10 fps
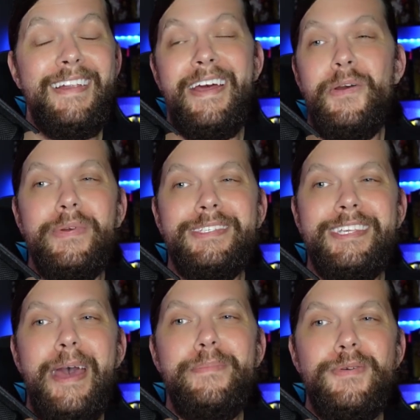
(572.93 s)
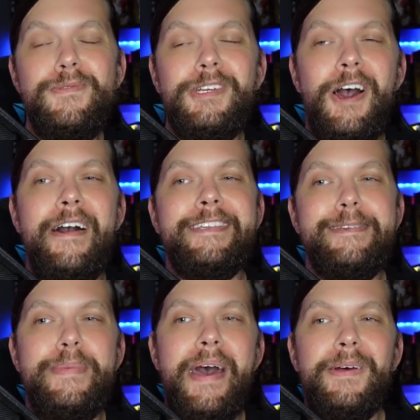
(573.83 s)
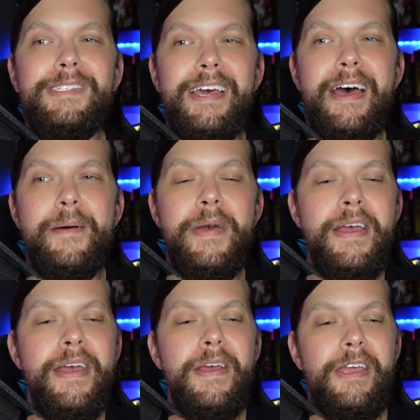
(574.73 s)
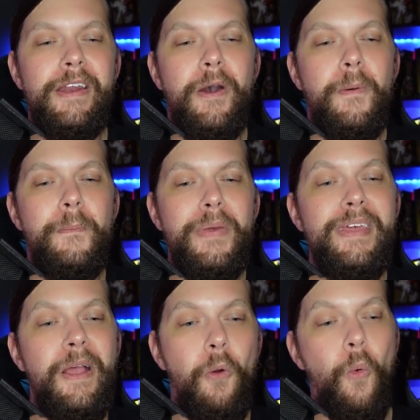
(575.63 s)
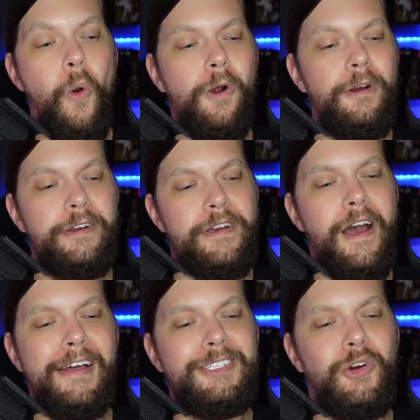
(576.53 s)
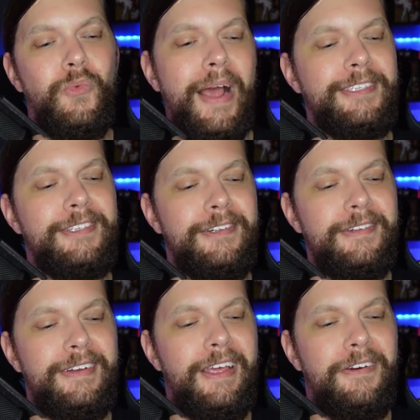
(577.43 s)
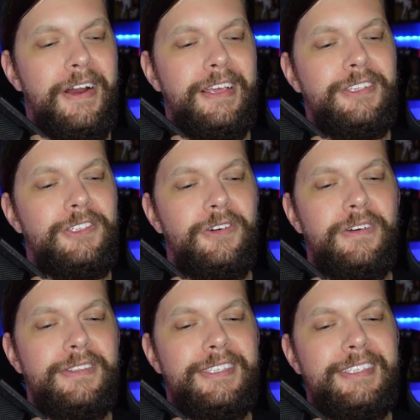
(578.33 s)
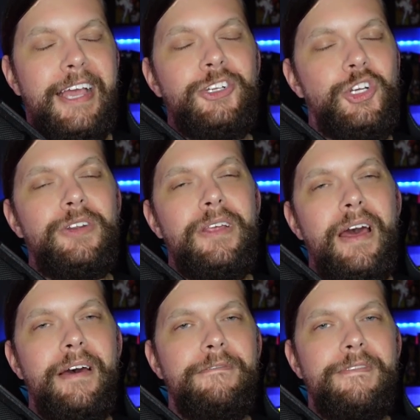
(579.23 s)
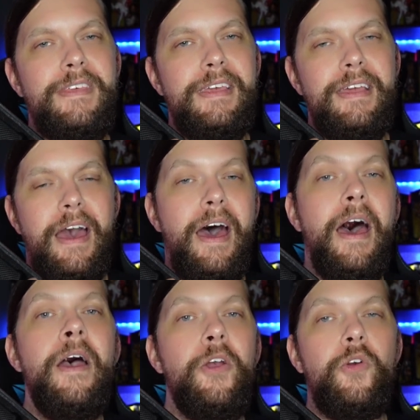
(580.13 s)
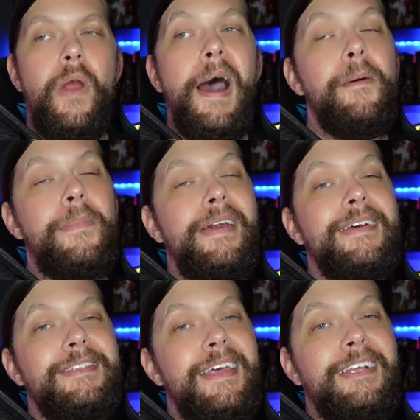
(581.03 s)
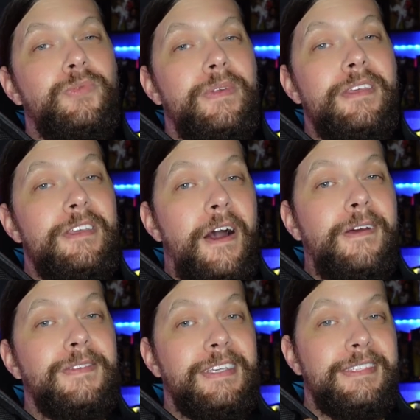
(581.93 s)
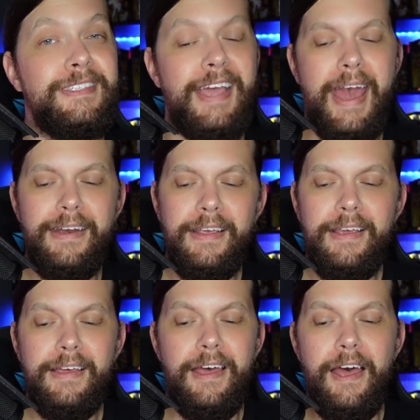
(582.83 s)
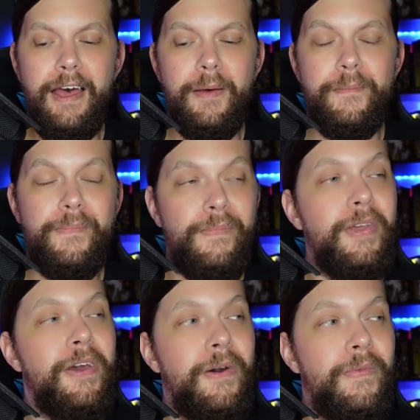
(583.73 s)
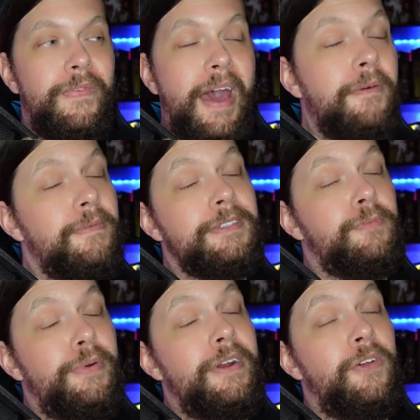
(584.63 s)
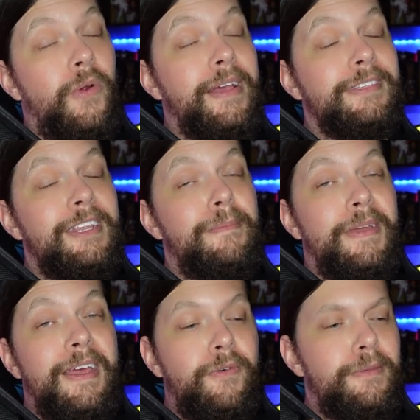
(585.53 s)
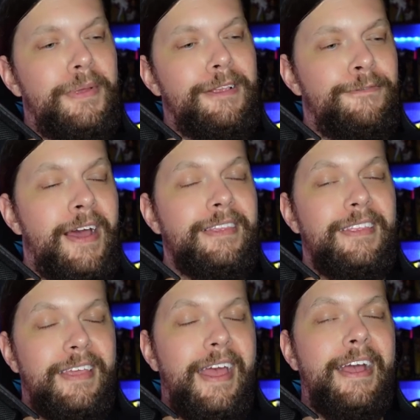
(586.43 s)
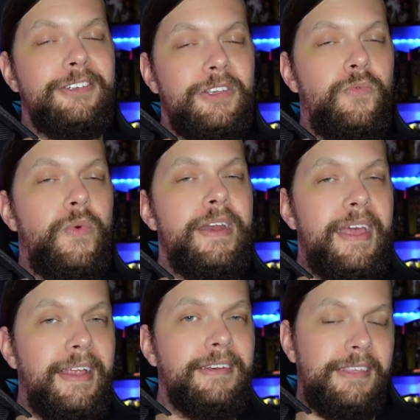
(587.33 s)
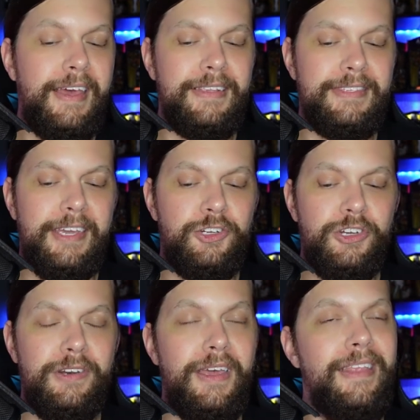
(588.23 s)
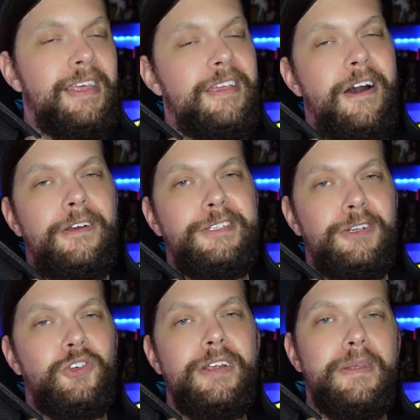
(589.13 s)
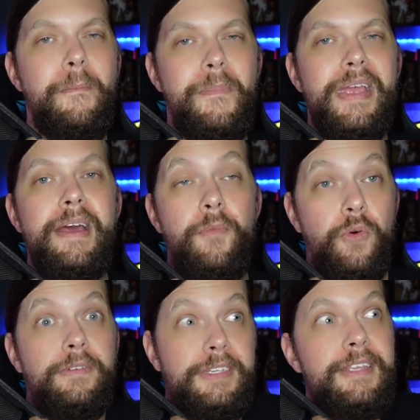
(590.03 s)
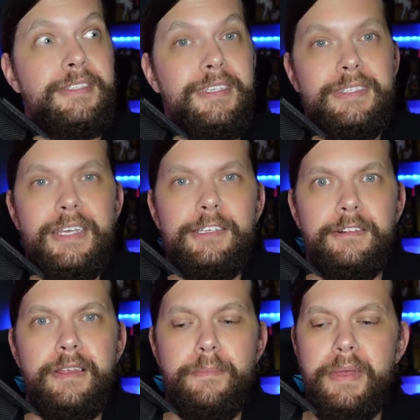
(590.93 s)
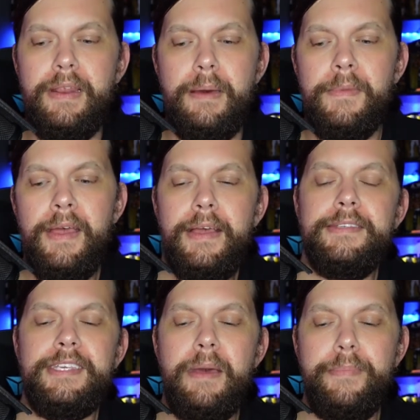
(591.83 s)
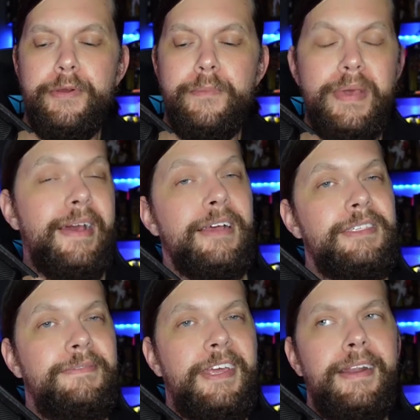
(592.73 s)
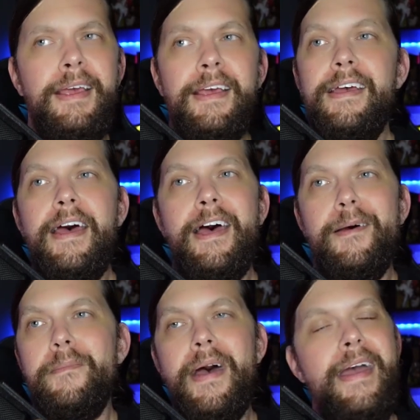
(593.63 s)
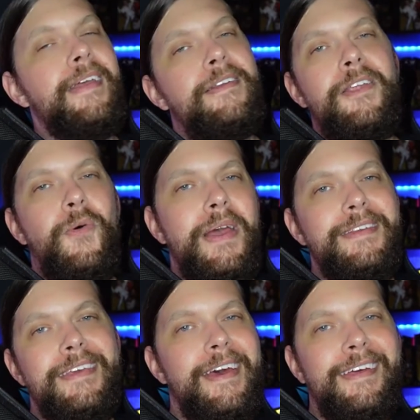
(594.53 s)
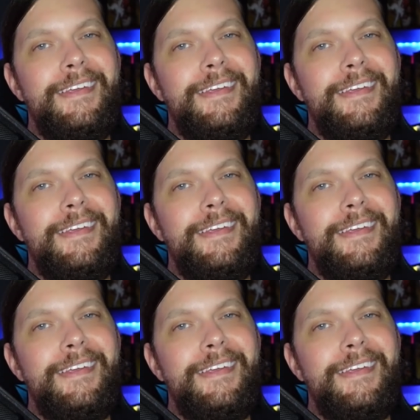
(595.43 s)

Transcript: Like when Sabu talks about, um, you know, being warned not to wrestle near a certain section of the uh, crowd because that's where the yakuza sat. Um, you know, that was pretty crazy to begin with, but the fact that they actually went into that section and the Yakuza tried to beat up, well, did successfully beat up Sabu because of it, um, I had no idea.